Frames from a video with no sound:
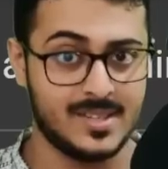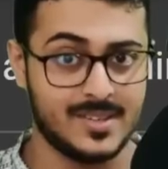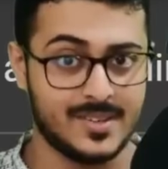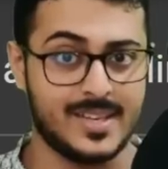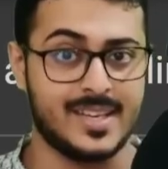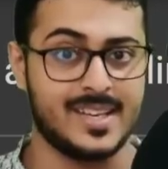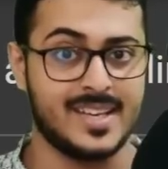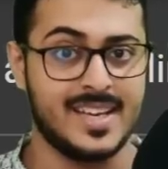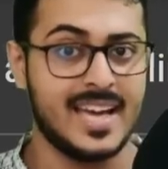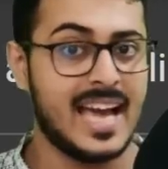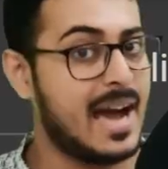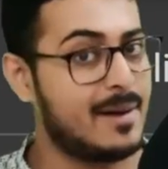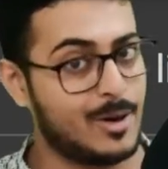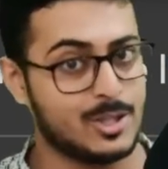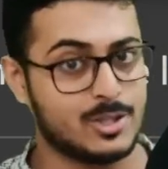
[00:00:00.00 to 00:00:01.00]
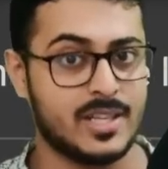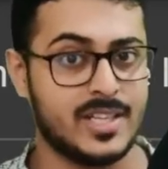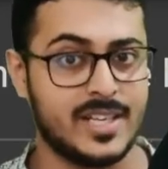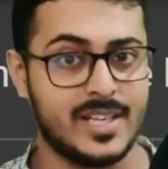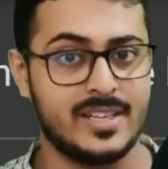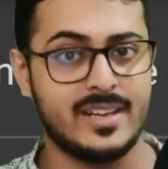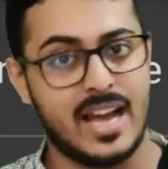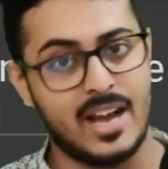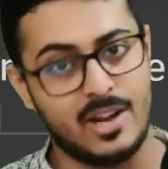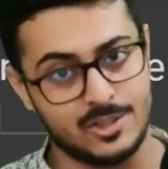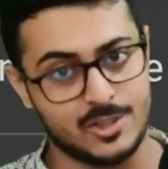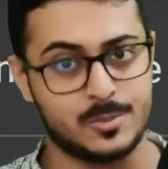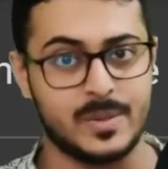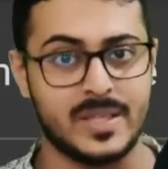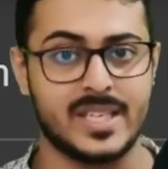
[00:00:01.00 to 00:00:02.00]
Okay, I'm also an Indian. I
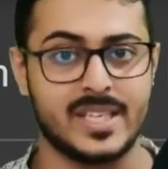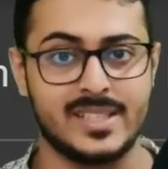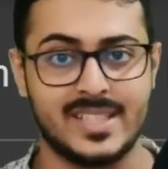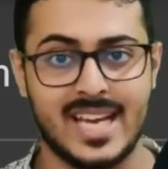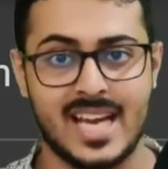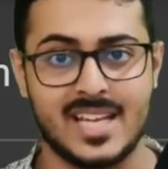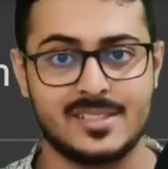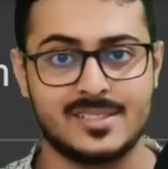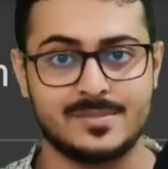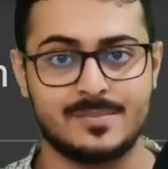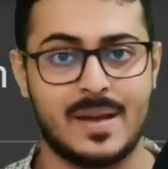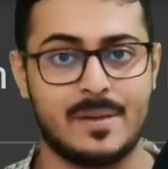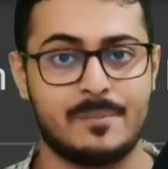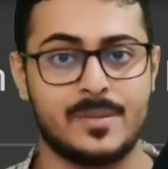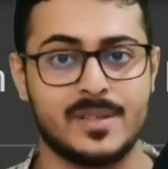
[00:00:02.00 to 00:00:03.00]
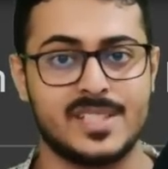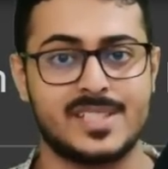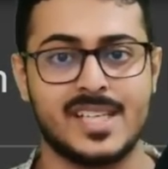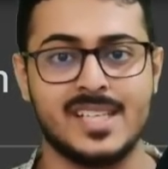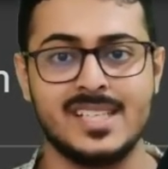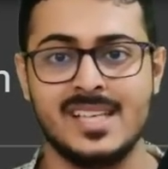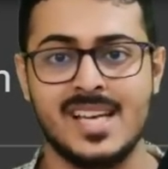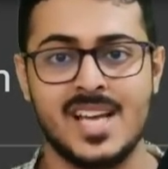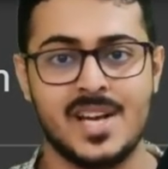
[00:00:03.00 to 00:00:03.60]
also speak Hindi as my mother tongue.